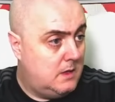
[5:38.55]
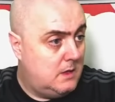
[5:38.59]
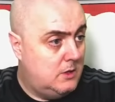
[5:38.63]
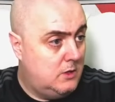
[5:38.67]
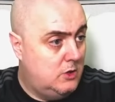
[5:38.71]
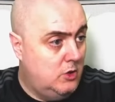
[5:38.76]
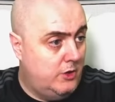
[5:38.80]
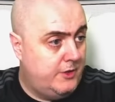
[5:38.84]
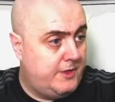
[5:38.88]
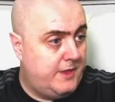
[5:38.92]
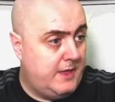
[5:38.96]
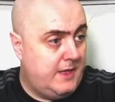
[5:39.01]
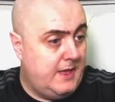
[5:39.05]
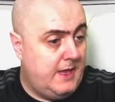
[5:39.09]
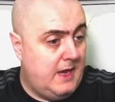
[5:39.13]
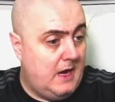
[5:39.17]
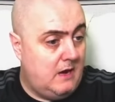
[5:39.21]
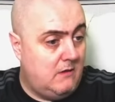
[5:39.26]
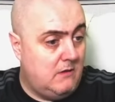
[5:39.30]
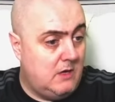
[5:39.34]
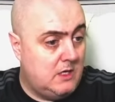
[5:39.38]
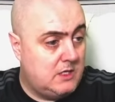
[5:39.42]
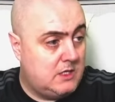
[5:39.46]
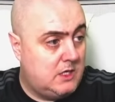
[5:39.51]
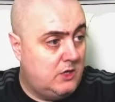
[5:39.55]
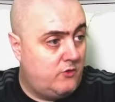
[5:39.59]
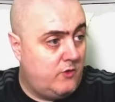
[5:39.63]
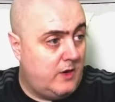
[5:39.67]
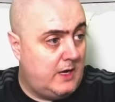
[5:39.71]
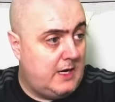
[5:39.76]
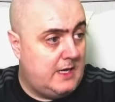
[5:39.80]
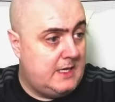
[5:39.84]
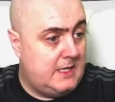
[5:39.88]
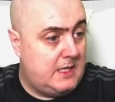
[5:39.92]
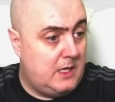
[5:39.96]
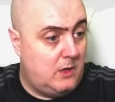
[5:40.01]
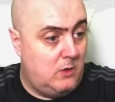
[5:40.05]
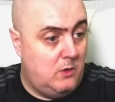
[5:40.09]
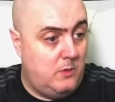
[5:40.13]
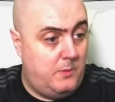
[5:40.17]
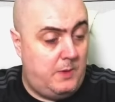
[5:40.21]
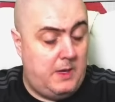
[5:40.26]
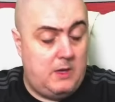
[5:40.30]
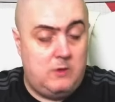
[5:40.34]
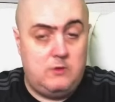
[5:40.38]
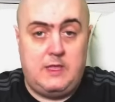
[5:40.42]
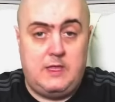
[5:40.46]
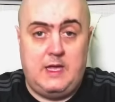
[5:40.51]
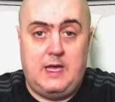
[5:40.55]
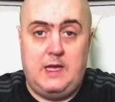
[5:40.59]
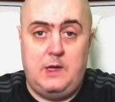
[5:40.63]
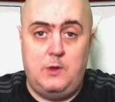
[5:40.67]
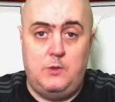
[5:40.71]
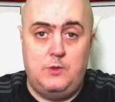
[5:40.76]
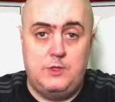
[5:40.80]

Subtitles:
Nothing Yaros could really do about that.